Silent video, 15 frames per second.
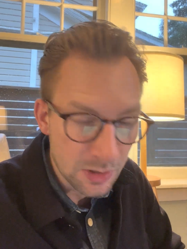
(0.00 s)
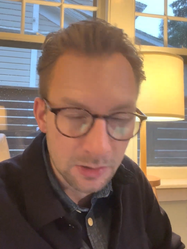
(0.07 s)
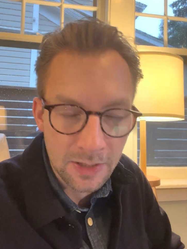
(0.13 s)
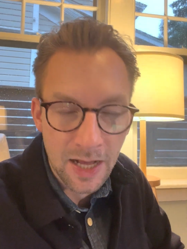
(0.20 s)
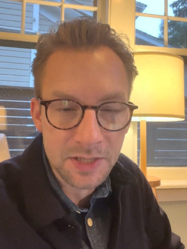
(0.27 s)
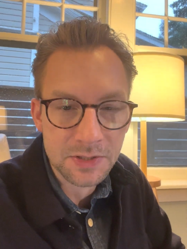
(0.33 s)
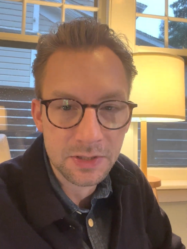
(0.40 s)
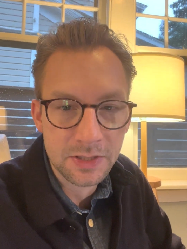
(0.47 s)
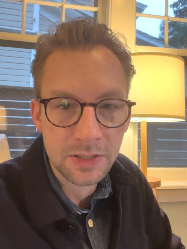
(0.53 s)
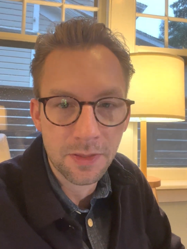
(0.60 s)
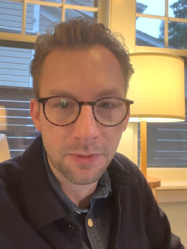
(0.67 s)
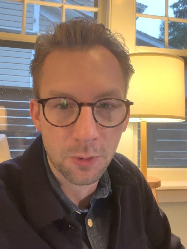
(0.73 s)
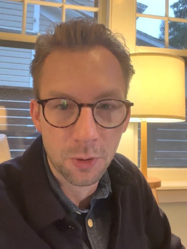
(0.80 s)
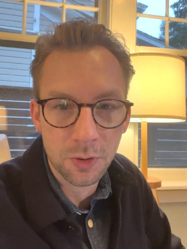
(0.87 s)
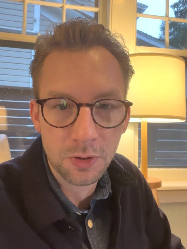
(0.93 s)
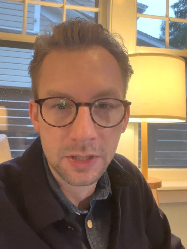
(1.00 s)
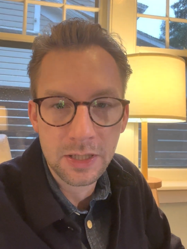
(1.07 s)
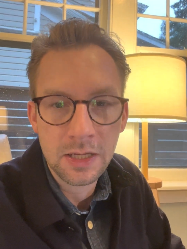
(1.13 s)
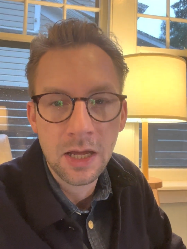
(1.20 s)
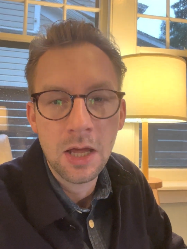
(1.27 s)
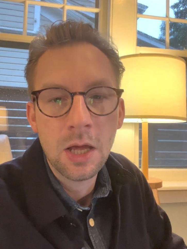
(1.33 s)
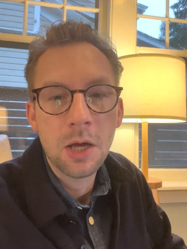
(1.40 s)
Lastly,
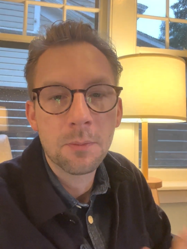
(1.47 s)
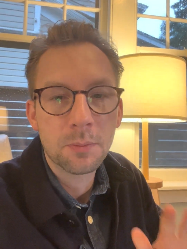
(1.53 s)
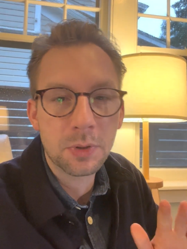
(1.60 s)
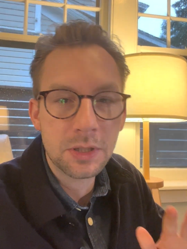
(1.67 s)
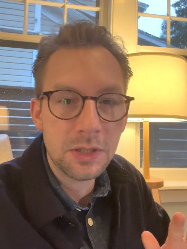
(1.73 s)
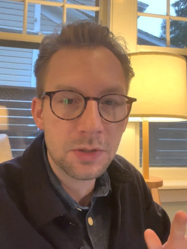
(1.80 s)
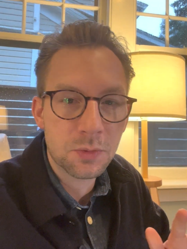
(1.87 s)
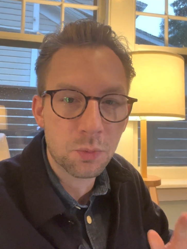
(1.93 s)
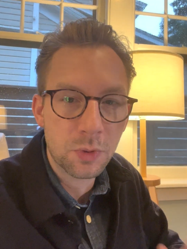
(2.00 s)
thirdly, please